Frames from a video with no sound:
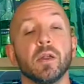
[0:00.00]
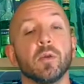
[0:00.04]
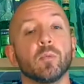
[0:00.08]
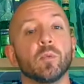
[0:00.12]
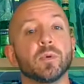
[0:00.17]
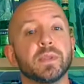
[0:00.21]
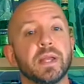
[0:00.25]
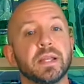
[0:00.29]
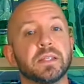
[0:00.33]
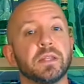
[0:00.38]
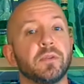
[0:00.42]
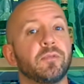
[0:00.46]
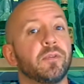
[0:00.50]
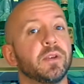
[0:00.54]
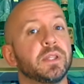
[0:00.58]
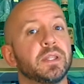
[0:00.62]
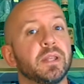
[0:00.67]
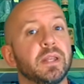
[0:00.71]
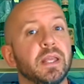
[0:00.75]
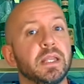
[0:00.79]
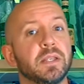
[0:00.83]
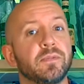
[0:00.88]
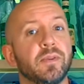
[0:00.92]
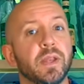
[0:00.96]
Well, that's it for
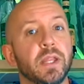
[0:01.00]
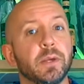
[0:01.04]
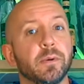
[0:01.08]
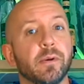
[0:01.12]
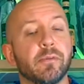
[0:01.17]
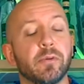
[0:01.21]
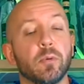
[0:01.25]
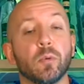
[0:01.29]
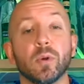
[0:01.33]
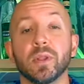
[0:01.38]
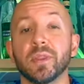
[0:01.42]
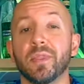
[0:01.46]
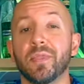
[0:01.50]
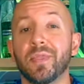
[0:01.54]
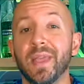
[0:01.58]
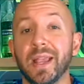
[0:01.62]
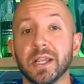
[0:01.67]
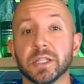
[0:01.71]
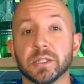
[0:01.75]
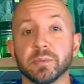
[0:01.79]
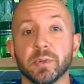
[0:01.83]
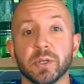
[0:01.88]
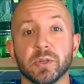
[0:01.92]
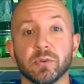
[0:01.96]
today's video, everyone.
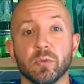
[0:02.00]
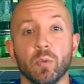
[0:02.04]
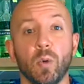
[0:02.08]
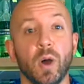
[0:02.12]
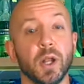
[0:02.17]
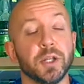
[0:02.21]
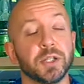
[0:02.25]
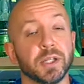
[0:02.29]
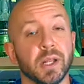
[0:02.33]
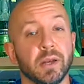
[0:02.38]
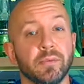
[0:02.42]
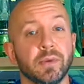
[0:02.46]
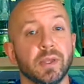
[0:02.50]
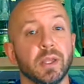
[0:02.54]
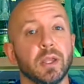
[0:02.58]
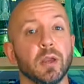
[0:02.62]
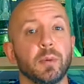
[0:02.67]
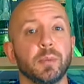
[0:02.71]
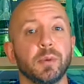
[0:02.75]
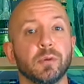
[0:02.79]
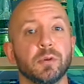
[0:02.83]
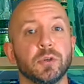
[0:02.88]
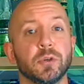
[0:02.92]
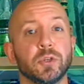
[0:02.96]
Thanks so much for watching. I really
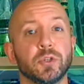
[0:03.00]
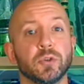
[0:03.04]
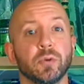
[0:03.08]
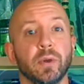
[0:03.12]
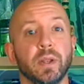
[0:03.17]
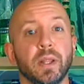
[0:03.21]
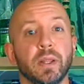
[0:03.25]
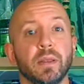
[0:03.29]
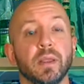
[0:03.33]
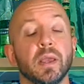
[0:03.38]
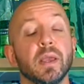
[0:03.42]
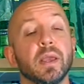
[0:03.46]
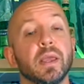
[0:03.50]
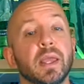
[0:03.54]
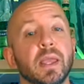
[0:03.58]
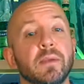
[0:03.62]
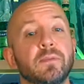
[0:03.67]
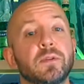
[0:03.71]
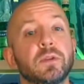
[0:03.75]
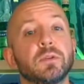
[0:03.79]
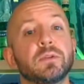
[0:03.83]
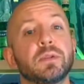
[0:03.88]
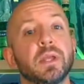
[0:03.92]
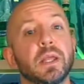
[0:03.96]
hope you enjoyed it.
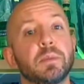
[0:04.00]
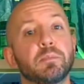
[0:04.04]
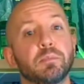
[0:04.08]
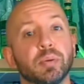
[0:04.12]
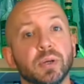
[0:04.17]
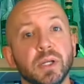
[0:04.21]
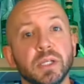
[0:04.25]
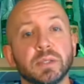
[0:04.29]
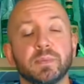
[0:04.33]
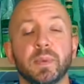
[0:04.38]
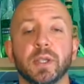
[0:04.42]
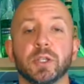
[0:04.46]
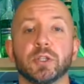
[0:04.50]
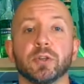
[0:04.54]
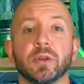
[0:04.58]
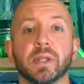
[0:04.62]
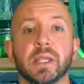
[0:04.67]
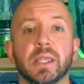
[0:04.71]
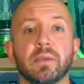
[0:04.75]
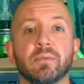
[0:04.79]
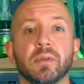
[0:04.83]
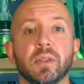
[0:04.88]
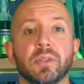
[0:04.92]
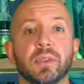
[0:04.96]
If you did, please make sure to
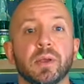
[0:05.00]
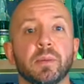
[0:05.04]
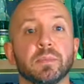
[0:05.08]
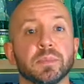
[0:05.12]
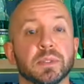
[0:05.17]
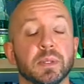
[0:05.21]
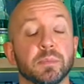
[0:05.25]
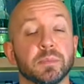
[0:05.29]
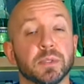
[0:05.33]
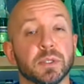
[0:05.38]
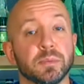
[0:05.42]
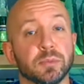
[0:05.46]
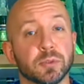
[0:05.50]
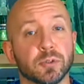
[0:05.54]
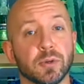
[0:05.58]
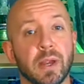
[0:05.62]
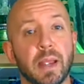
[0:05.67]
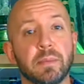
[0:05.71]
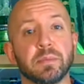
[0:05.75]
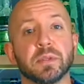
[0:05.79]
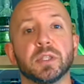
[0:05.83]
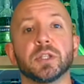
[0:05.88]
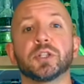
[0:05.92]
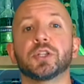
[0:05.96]
give it a thumbs up,
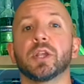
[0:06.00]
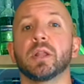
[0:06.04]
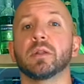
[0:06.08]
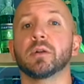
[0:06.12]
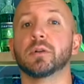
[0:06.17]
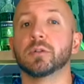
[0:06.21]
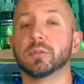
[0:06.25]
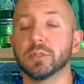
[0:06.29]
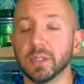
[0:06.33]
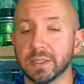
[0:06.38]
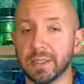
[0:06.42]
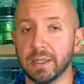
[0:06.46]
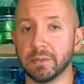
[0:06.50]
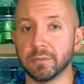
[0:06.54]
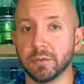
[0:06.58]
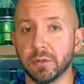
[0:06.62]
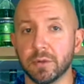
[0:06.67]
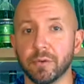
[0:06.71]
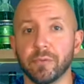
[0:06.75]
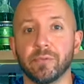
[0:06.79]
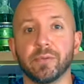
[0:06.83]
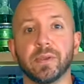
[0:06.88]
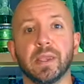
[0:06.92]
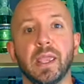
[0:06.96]
subscribe to the channel, click that little
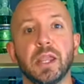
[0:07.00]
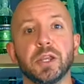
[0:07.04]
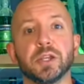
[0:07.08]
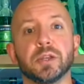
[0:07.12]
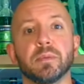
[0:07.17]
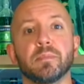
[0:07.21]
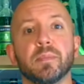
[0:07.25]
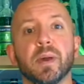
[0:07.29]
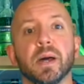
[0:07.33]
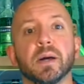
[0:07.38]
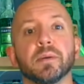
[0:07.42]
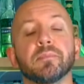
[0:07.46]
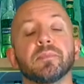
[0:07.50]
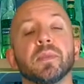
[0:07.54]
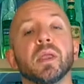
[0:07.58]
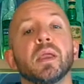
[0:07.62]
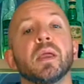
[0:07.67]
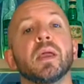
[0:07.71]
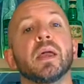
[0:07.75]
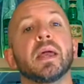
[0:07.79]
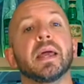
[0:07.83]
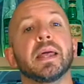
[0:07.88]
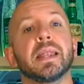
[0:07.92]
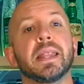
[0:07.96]
notification bell.
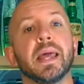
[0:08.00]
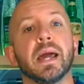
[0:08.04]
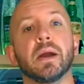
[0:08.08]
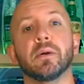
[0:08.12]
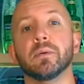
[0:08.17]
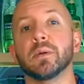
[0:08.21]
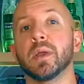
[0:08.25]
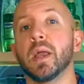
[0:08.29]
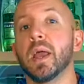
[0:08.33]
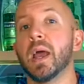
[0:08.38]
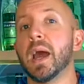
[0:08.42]
Now,